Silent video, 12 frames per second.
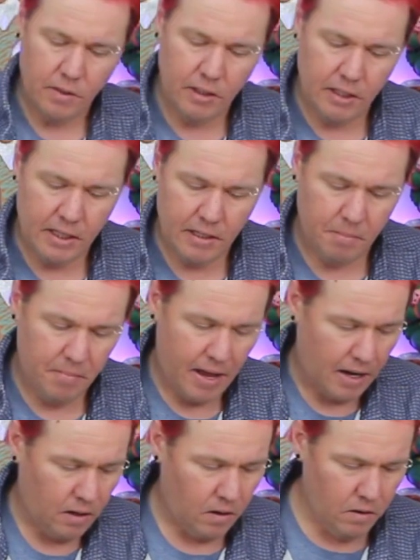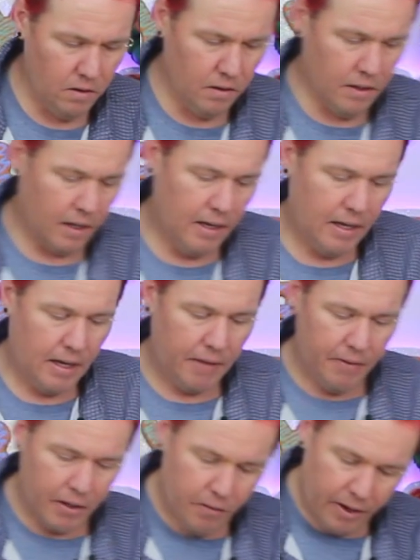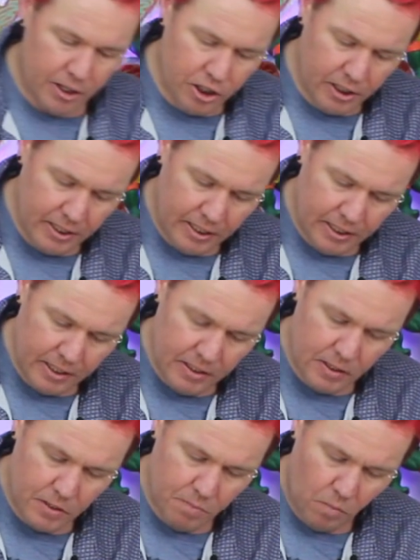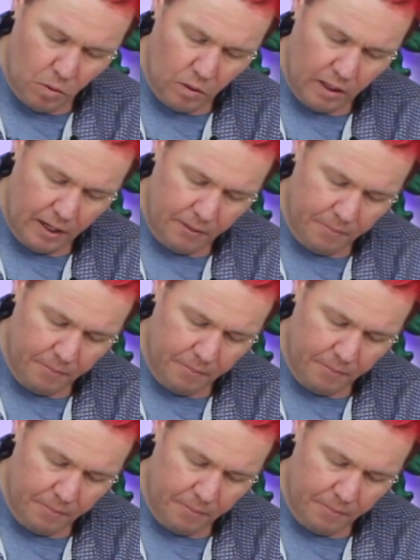I only need them that long, and they're gradually going to get smaller.